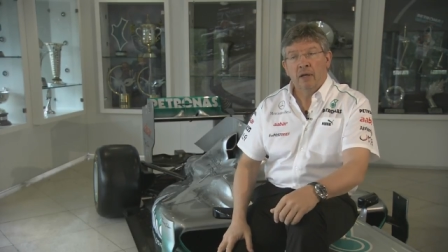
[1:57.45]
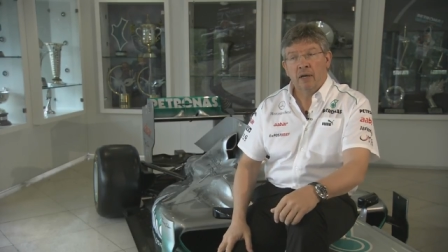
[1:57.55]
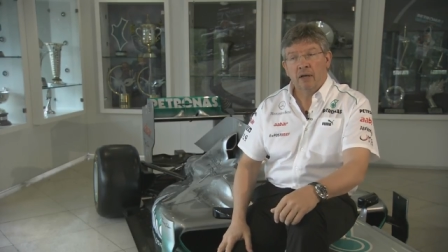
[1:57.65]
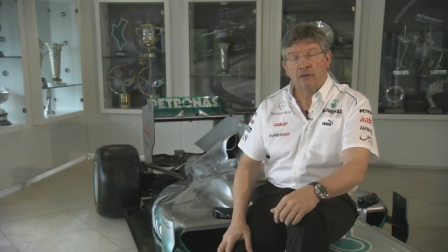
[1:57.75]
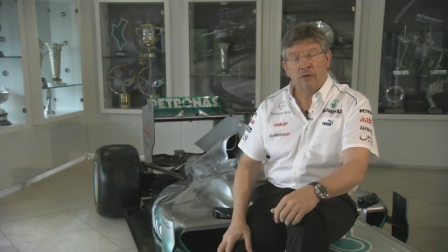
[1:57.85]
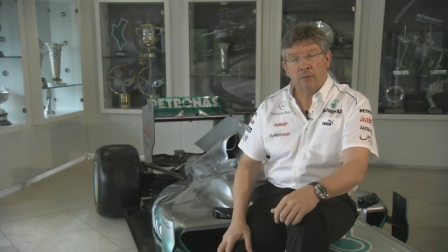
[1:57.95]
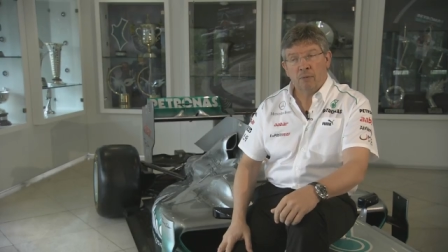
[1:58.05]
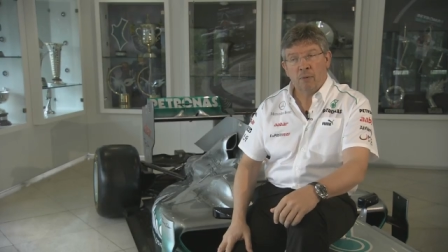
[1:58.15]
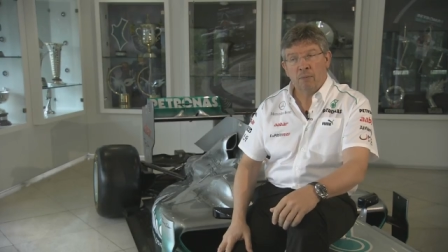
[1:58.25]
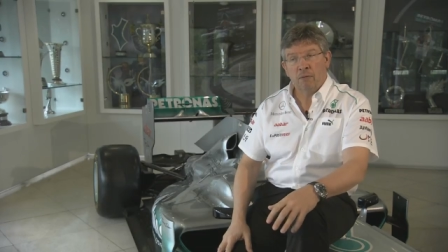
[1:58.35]
Uh, it's not a
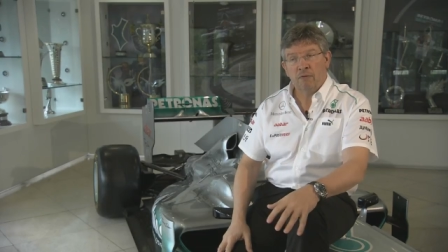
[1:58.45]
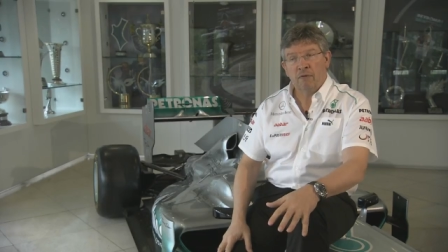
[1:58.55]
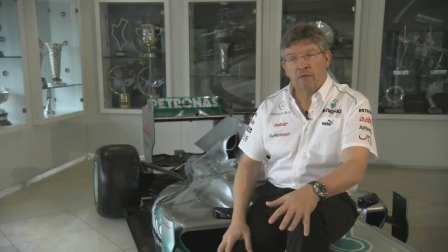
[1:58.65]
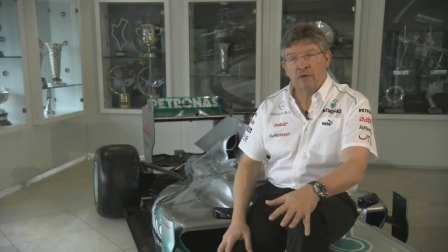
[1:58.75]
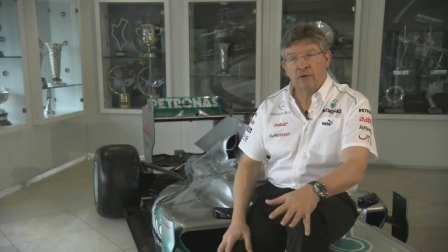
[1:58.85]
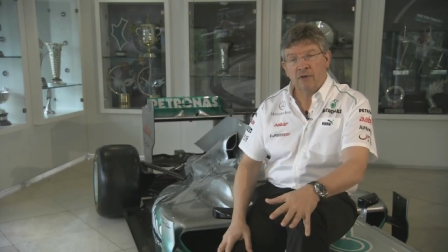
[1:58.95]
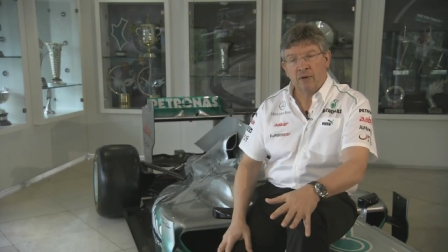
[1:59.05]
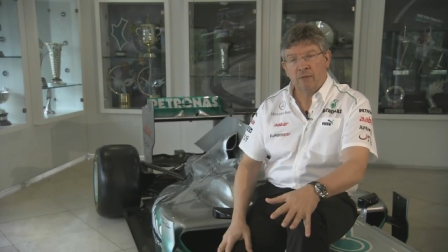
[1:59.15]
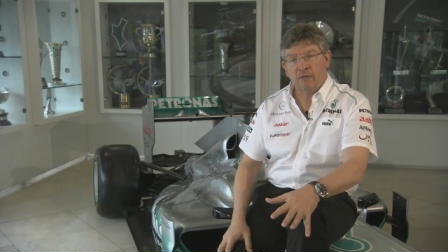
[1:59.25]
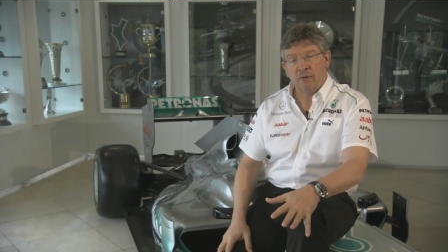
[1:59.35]
problem we've obviously
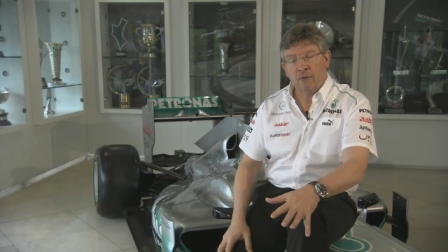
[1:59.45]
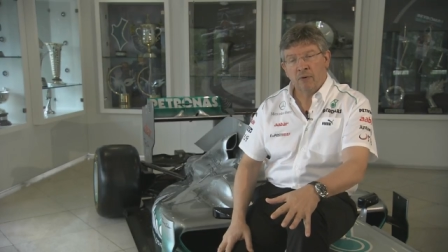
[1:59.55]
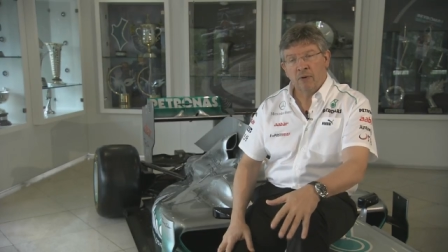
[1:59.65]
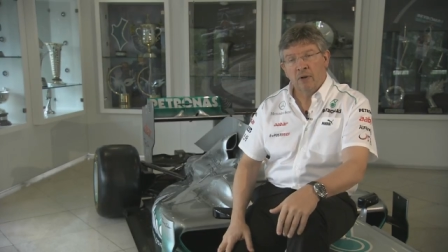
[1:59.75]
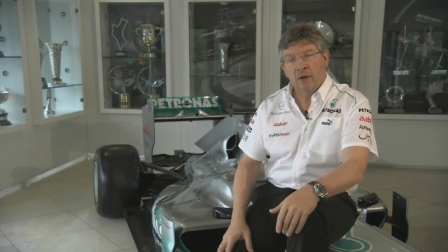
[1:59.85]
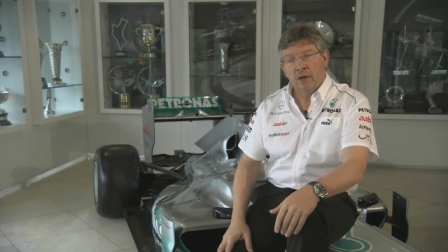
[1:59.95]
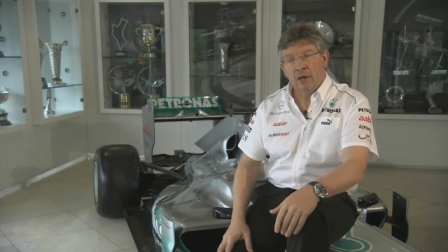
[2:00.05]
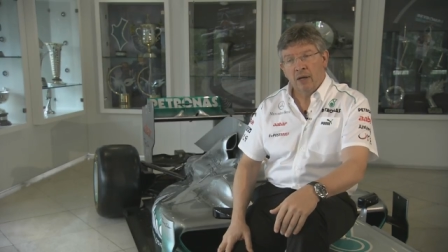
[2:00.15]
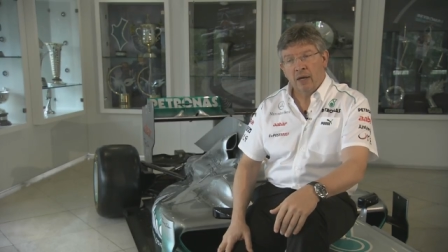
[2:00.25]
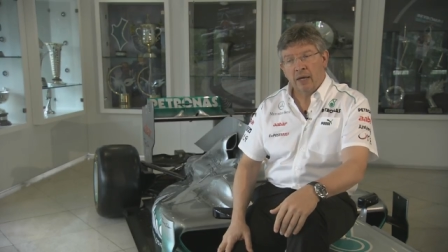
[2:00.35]
seen before,
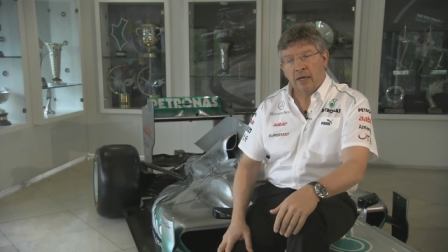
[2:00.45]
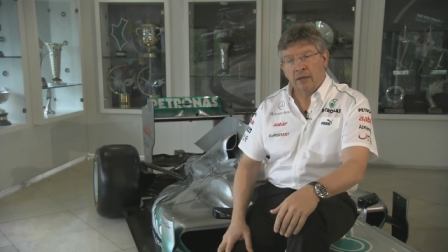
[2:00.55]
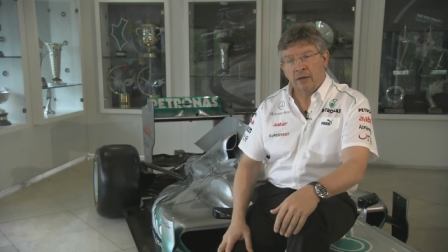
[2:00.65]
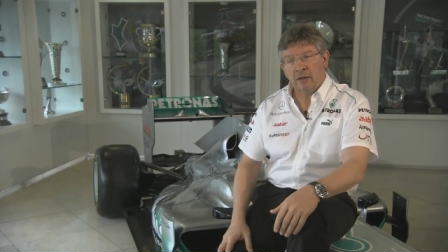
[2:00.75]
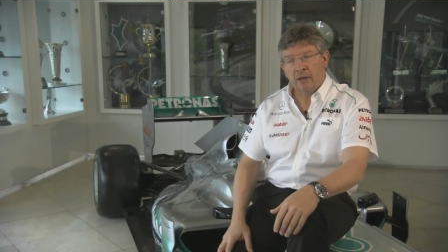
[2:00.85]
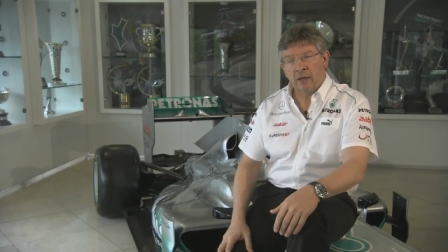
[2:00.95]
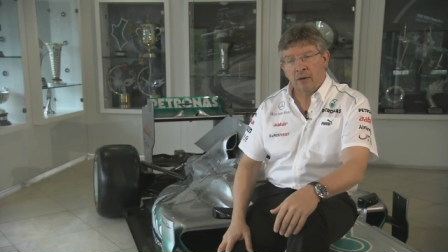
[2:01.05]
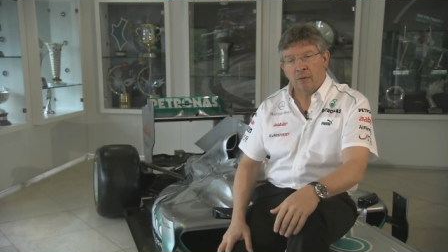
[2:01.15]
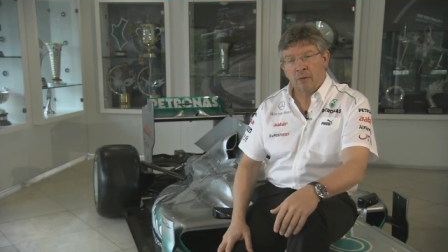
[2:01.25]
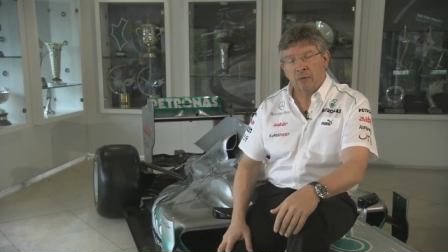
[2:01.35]
and
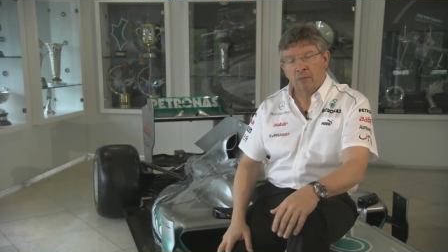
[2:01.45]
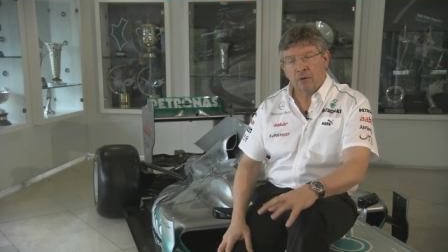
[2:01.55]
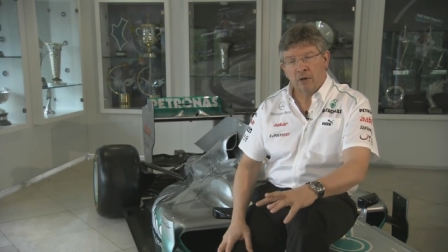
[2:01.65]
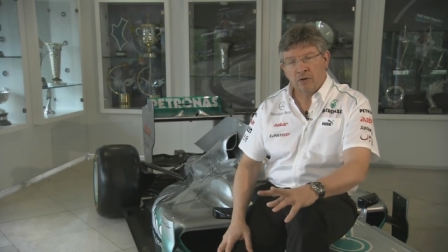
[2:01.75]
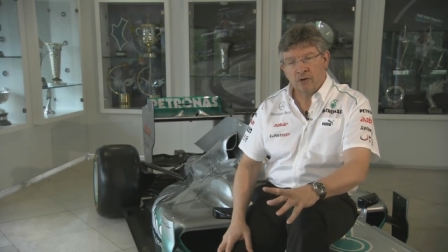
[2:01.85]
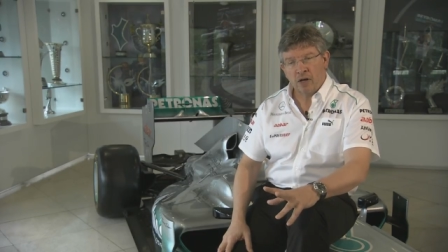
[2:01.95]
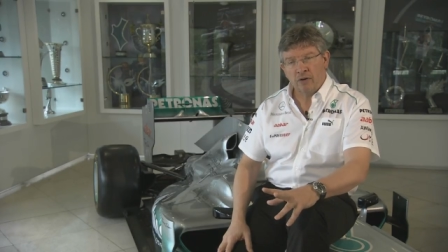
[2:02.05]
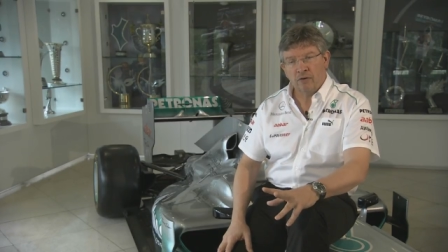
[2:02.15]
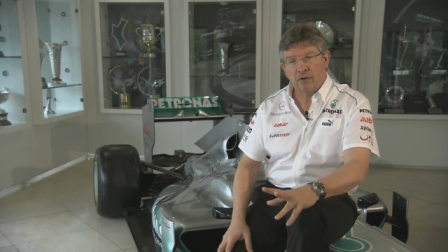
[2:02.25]
uh, we're going to change the